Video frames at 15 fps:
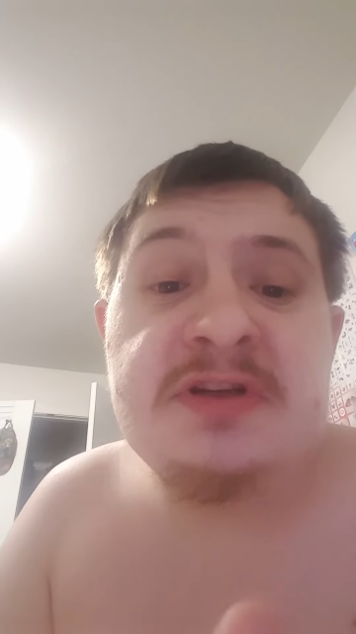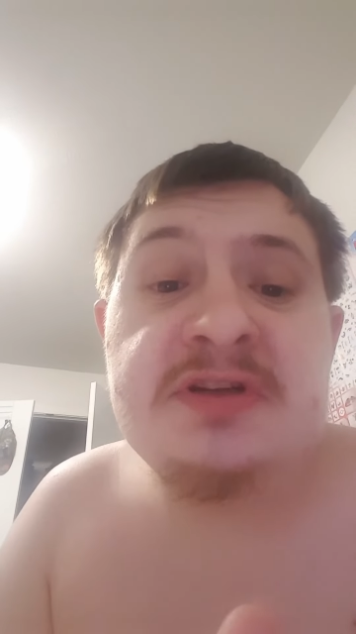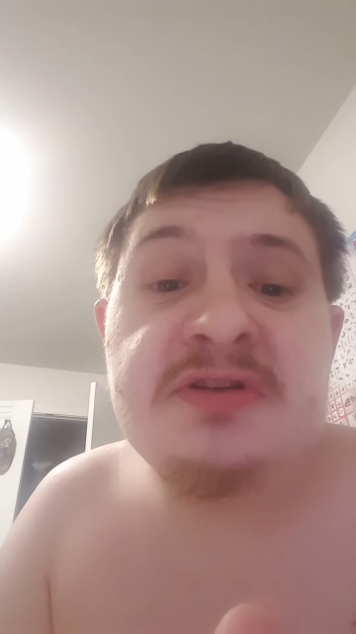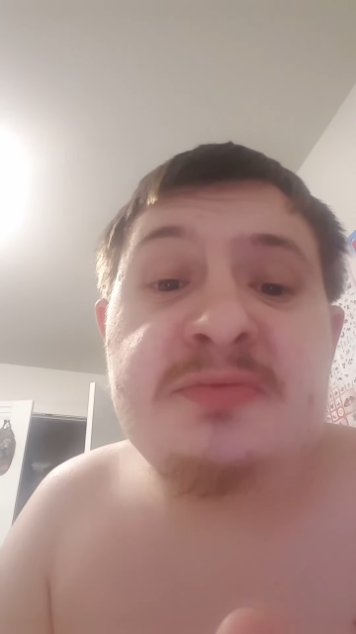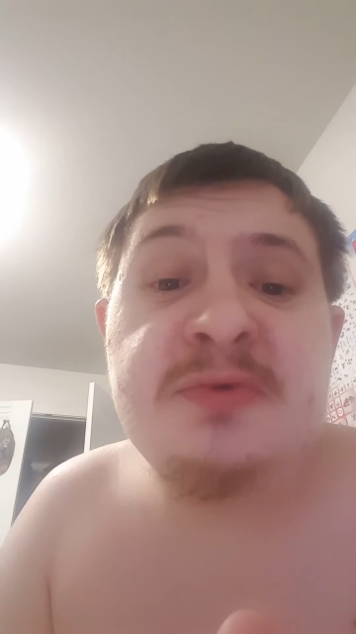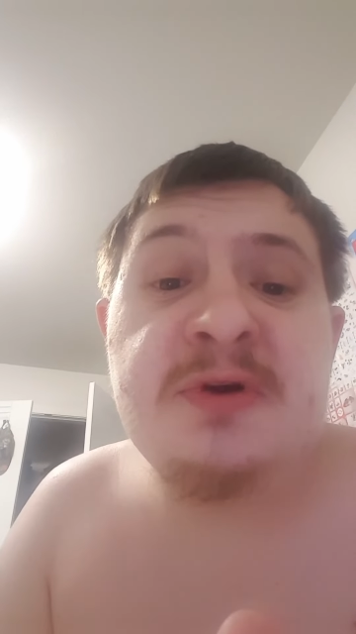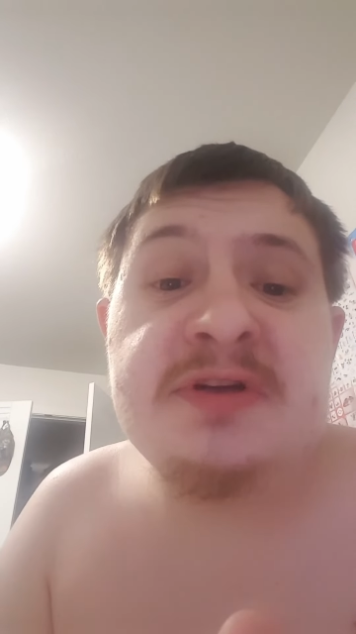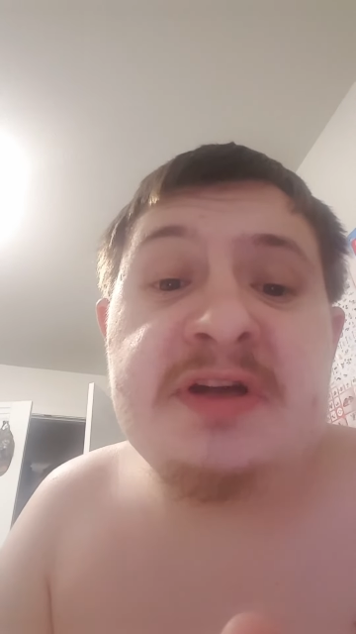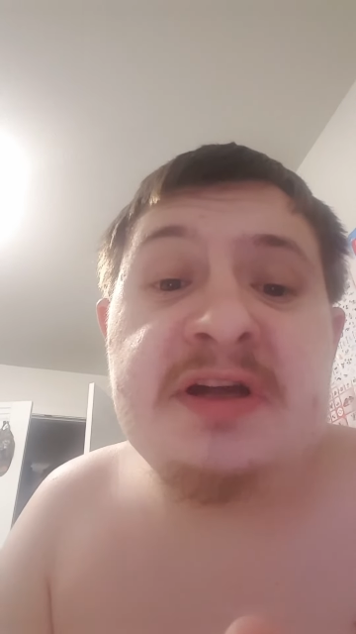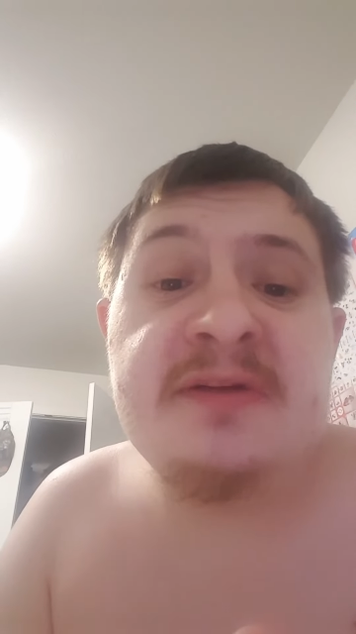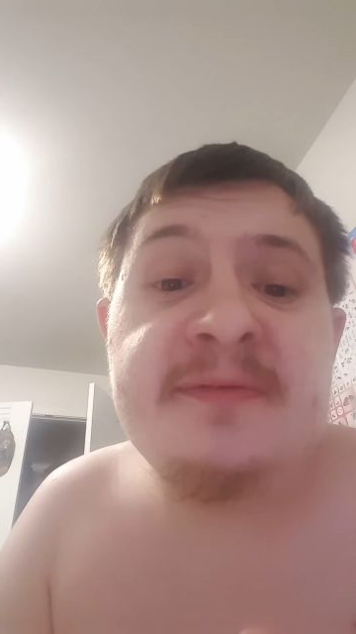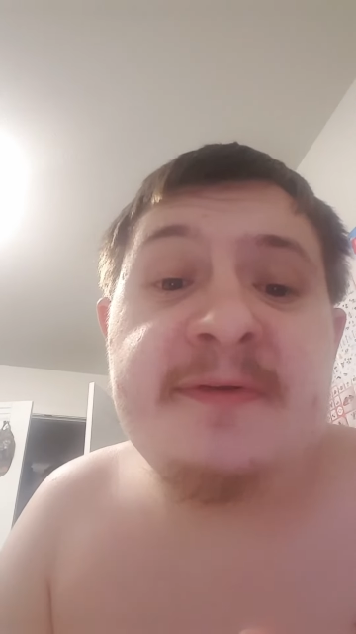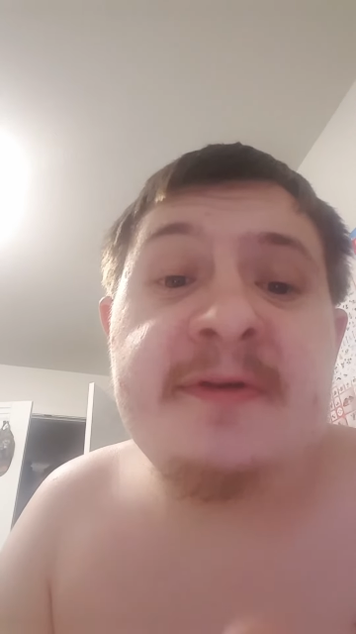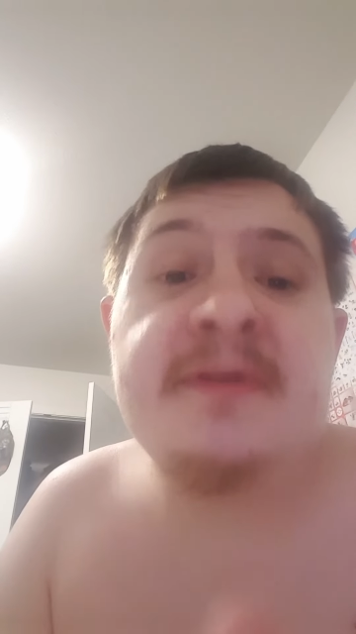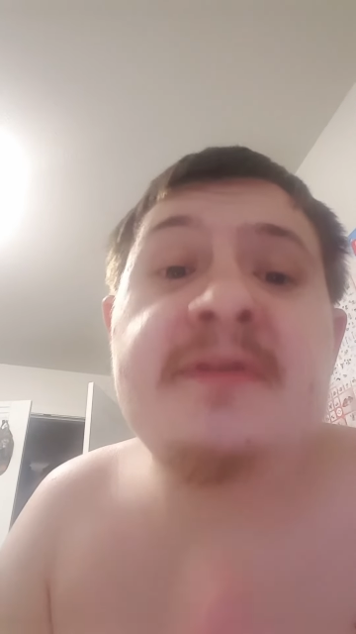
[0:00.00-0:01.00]
I do more Jolly
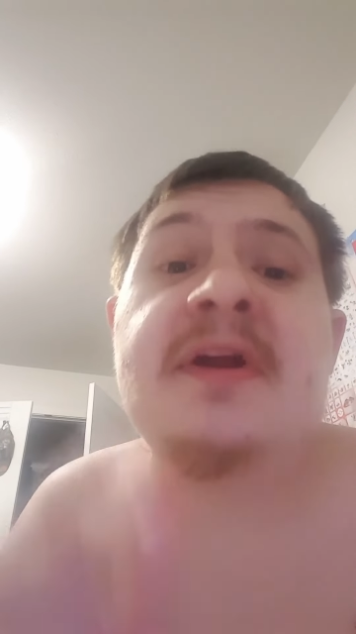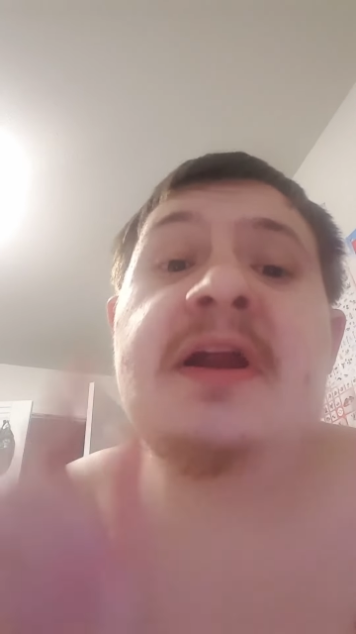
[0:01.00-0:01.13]
videos.